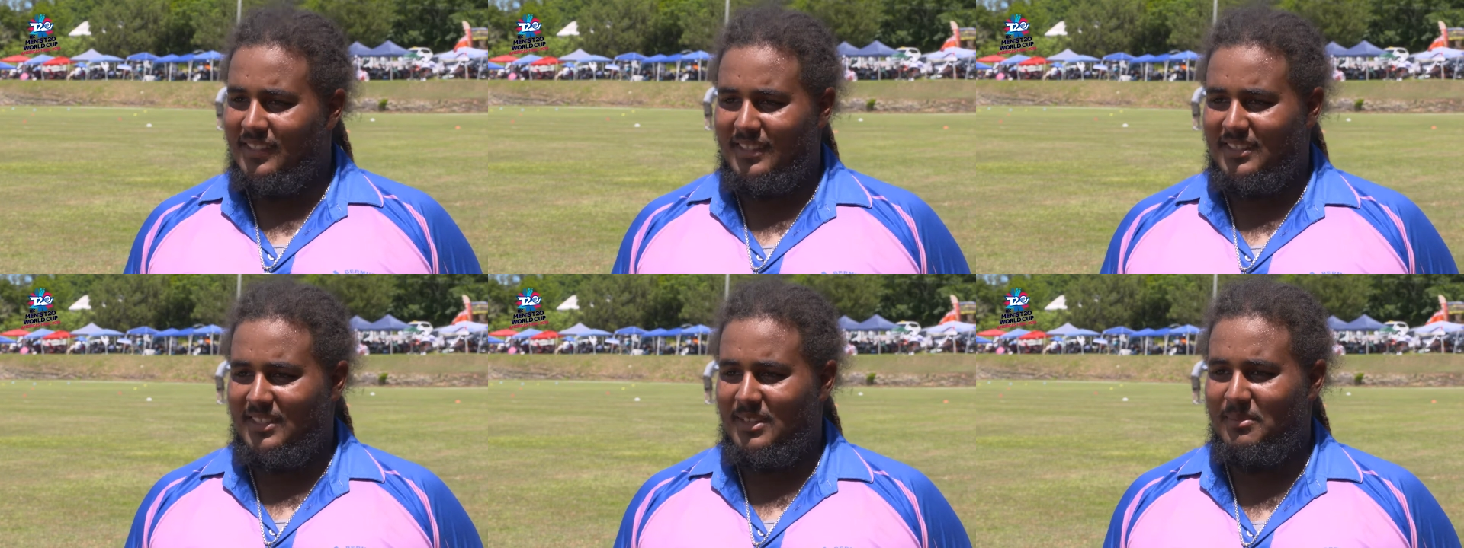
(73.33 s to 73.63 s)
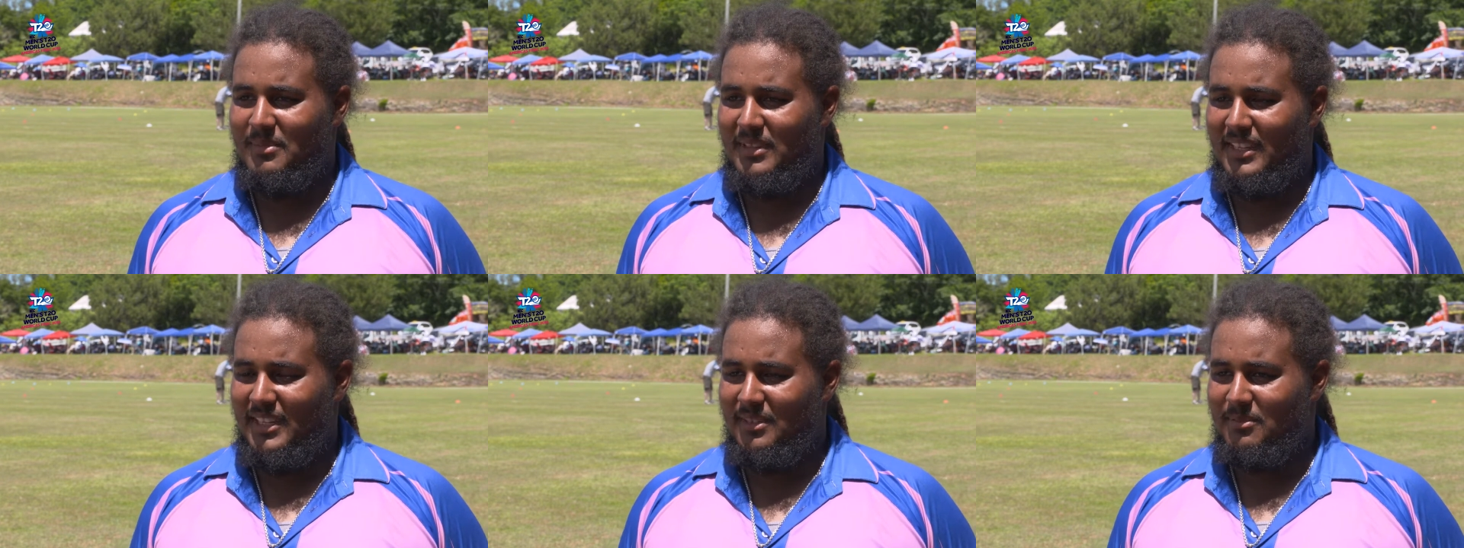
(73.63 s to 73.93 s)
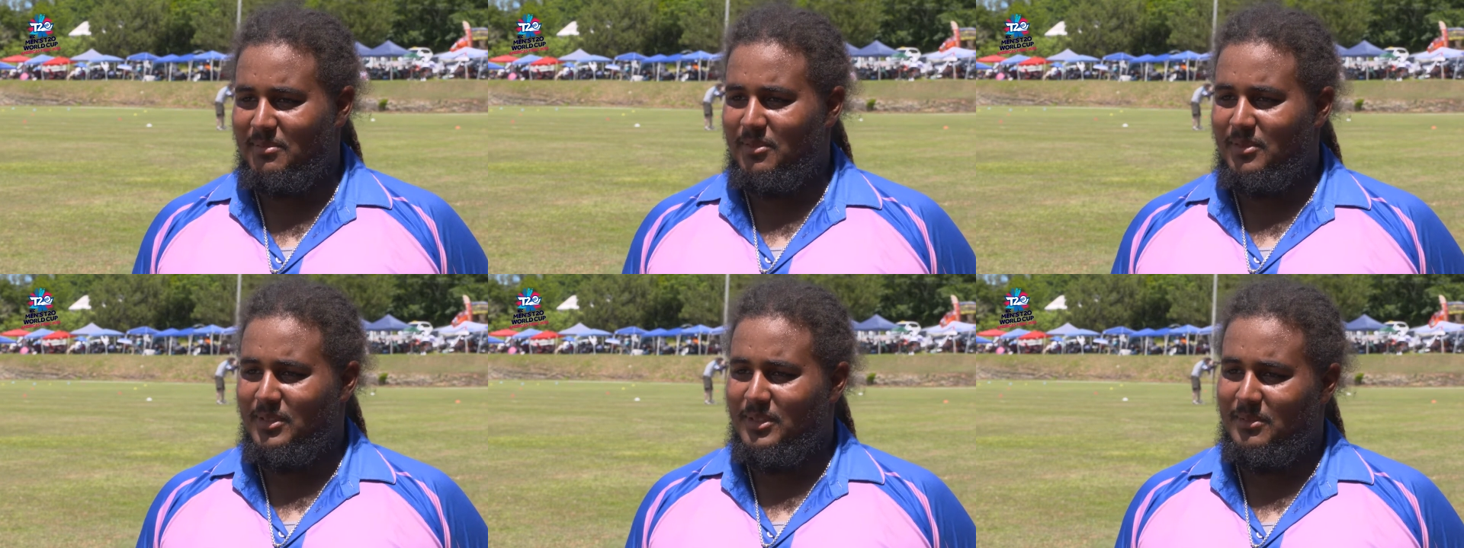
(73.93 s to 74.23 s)
is
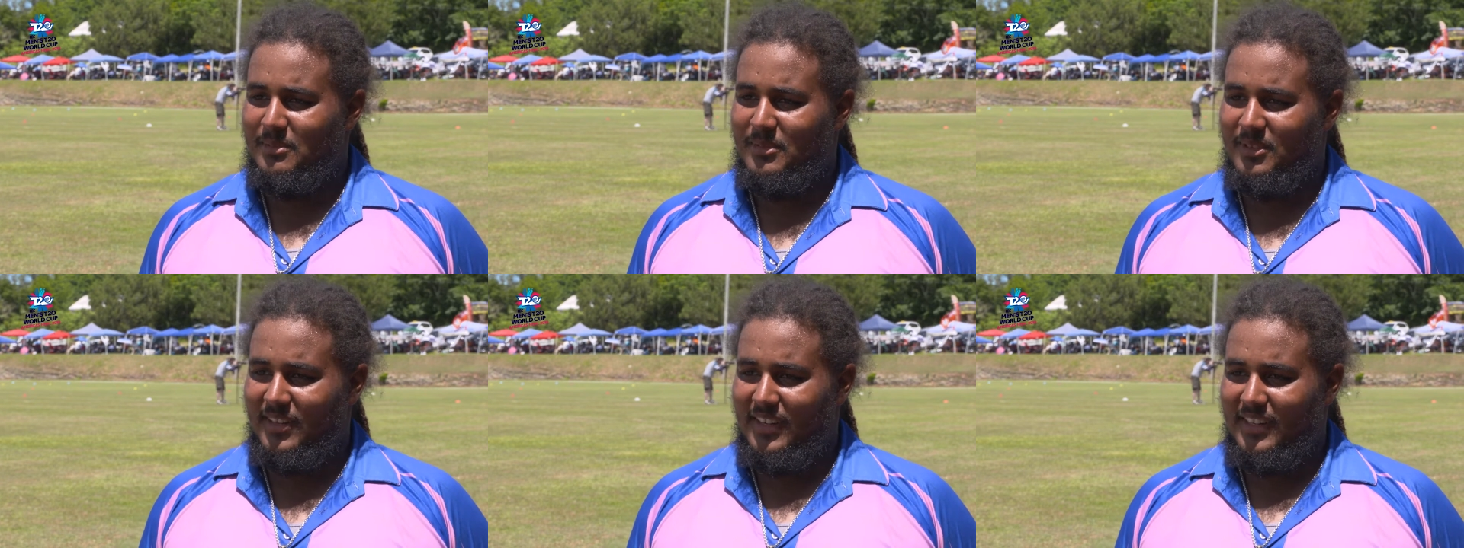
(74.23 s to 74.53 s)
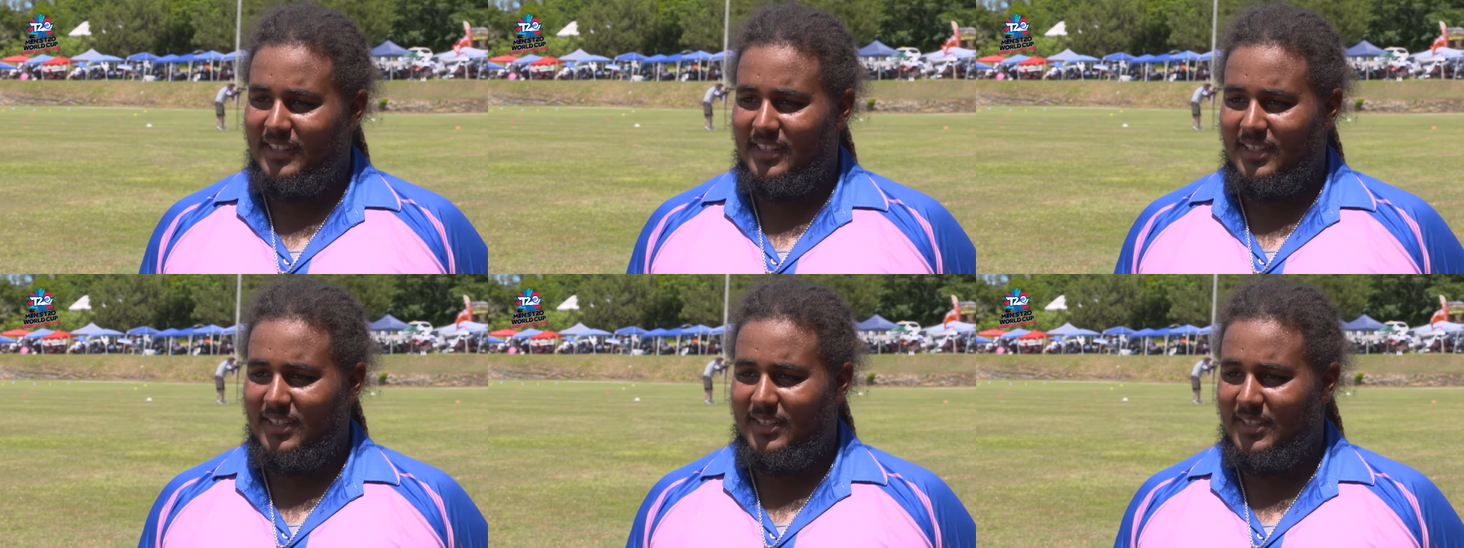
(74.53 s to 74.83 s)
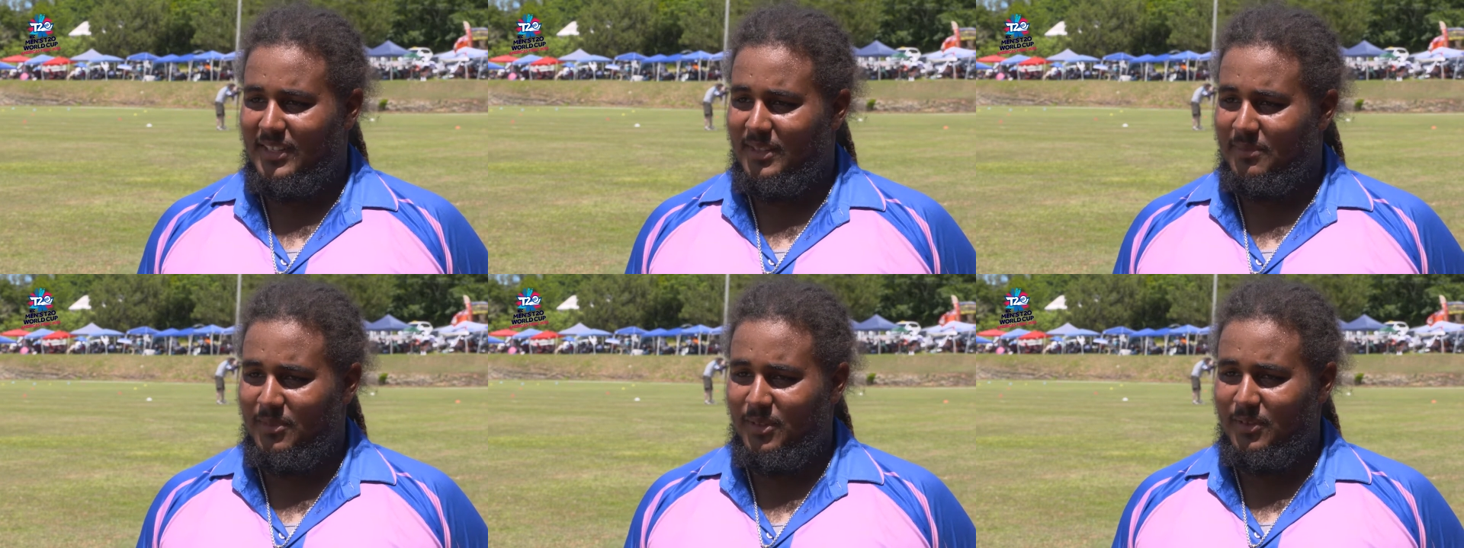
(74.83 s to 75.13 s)
unbelievable to me right now,
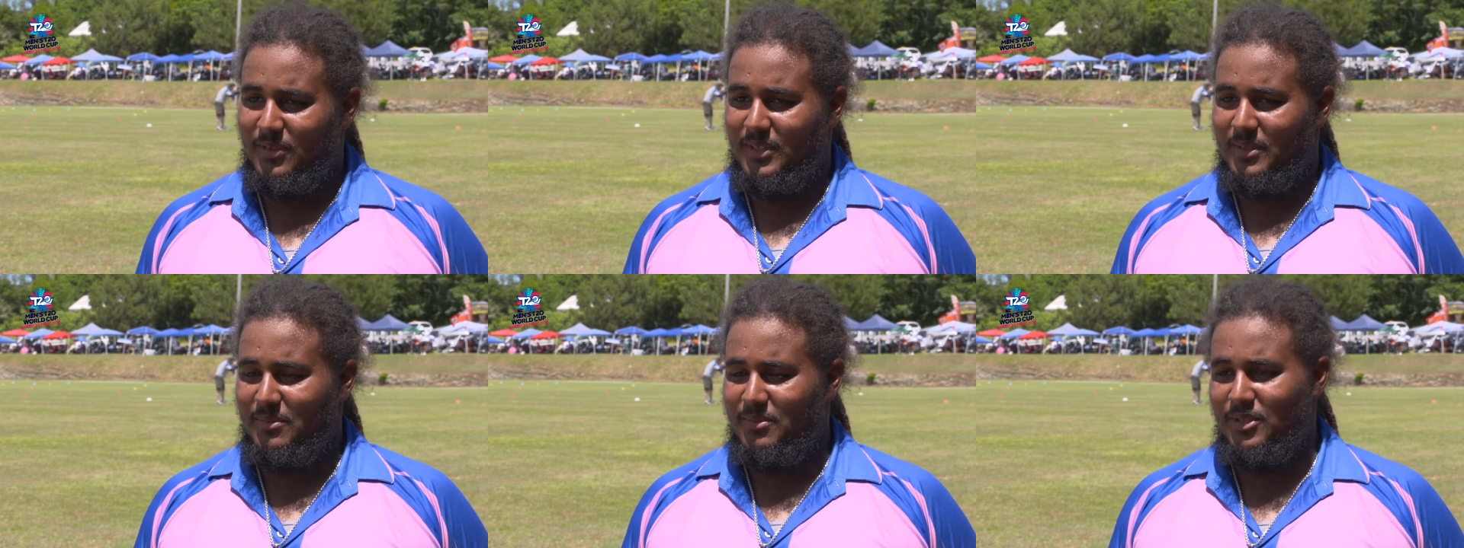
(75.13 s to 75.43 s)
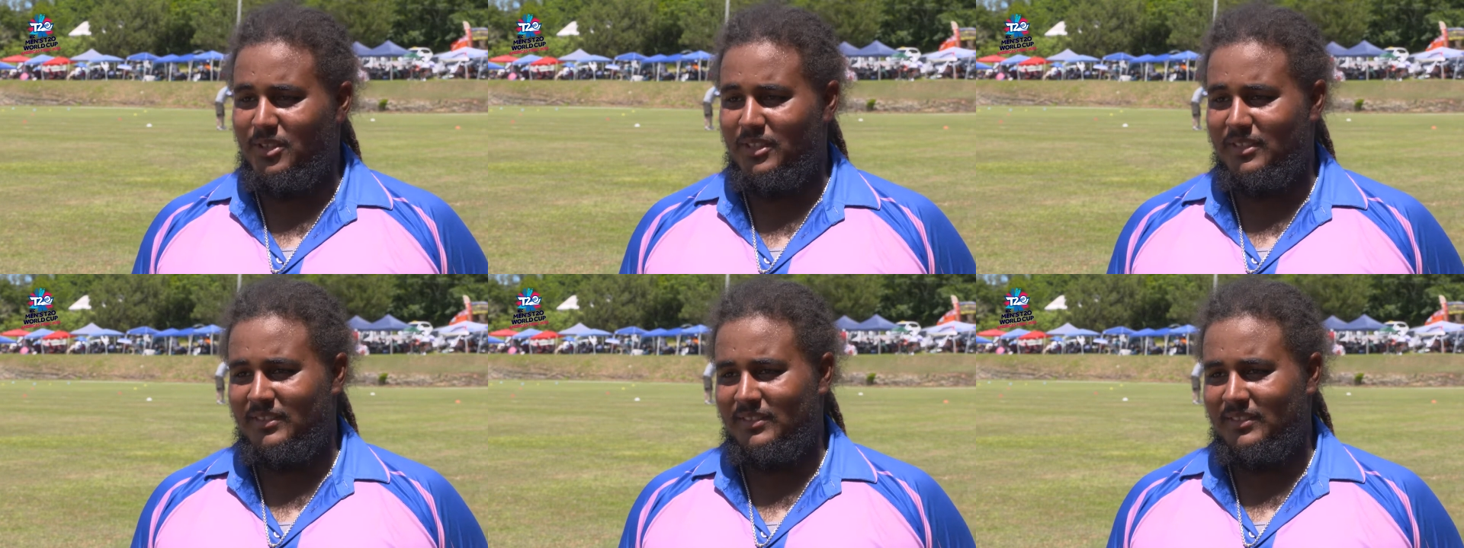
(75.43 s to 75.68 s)
and I'm over the moon.